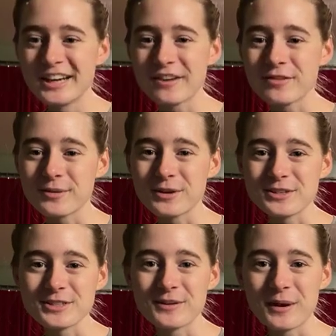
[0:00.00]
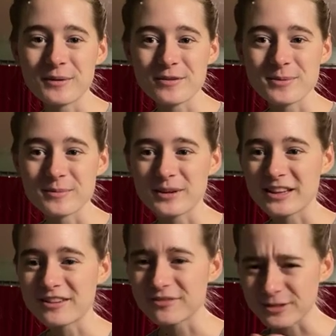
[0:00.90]
a few years ago I would have been
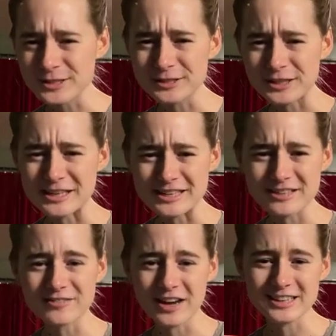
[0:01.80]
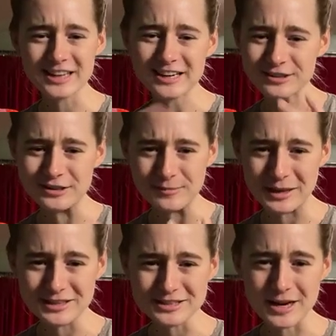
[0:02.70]
really frustrated at the fact that I couldn't
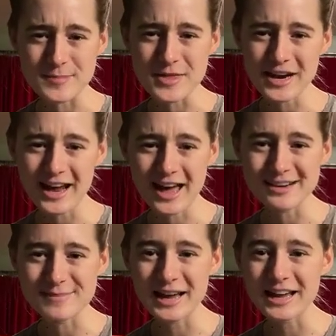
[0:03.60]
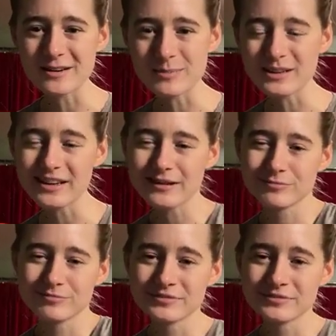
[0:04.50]
make the shape that I had in my head, but like,